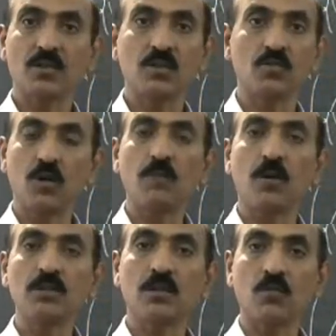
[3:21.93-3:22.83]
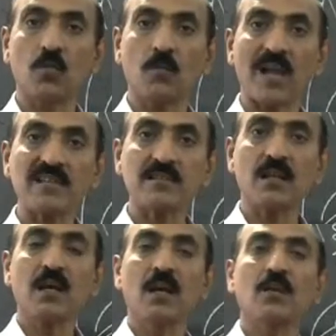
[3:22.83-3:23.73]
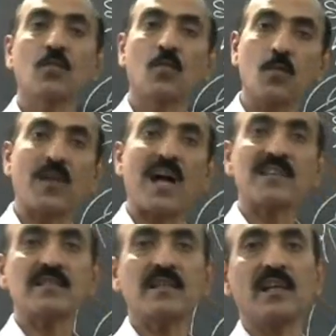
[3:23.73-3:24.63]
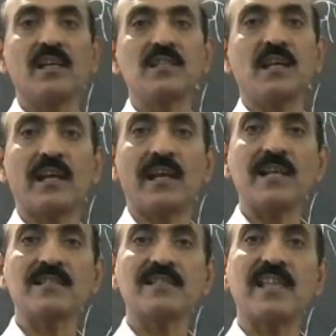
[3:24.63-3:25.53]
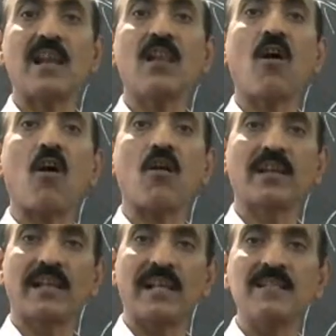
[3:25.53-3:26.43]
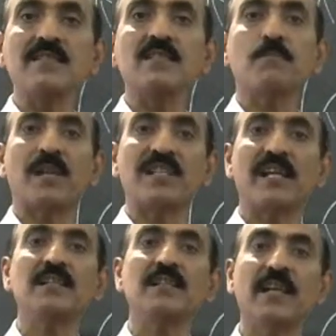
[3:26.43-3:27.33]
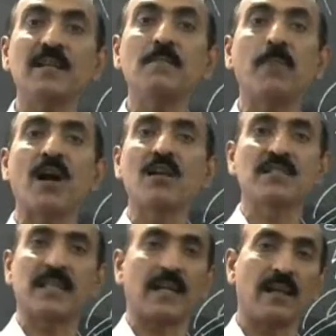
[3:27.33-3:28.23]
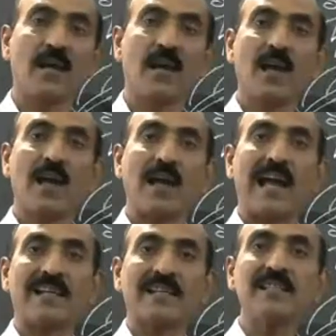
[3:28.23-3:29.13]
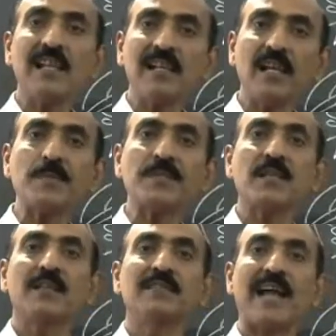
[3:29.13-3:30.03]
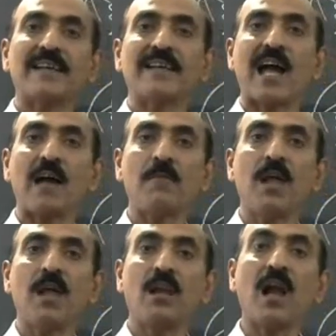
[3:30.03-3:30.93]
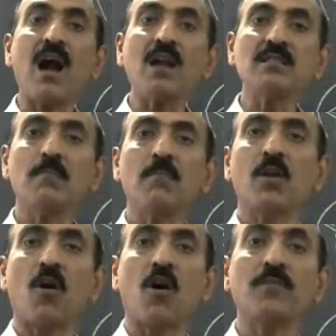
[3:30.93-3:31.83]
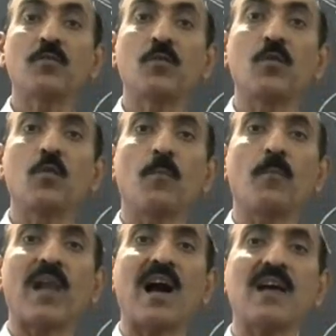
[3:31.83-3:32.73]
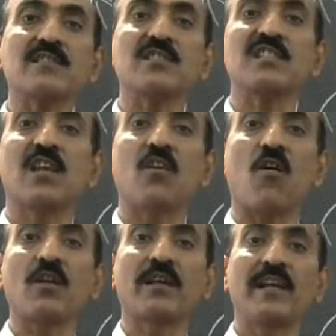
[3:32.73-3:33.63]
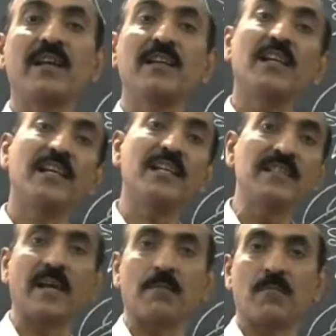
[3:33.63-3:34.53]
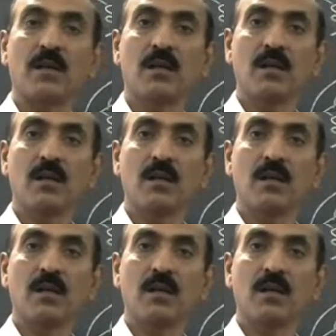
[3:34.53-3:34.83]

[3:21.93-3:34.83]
You know about the chloroplast? Chloroplast is a cell organelles present in plant cell, and it is the leaves that have large number of chloroplast cell organelles in them.